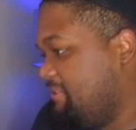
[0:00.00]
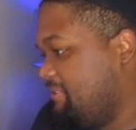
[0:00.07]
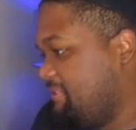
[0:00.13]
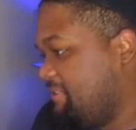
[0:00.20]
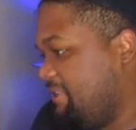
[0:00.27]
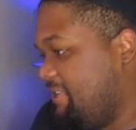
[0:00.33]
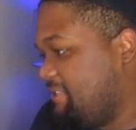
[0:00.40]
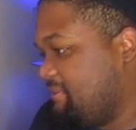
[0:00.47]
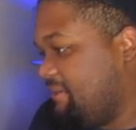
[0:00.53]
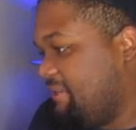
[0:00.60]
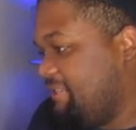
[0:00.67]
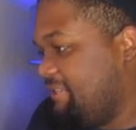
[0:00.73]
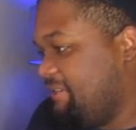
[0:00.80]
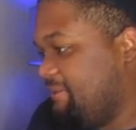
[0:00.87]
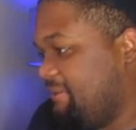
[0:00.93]
So that's what
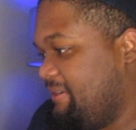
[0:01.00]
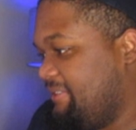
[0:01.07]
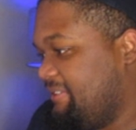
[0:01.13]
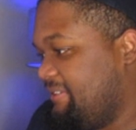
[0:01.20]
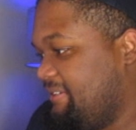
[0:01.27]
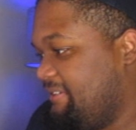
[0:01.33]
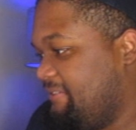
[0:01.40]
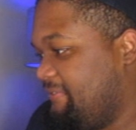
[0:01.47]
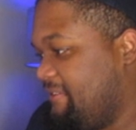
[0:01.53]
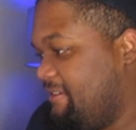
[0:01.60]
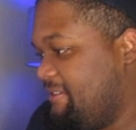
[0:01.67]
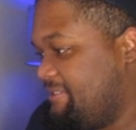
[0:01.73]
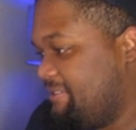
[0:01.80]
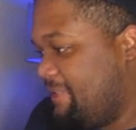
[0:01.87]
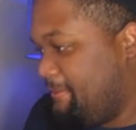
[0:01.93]
I did right there as far
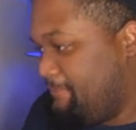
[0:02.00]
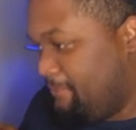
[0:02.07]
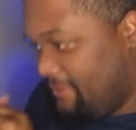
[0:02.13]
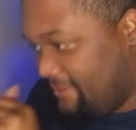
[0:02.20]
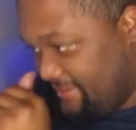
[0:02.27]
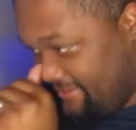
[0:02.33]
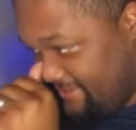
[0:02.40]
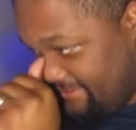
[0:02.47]
as that part.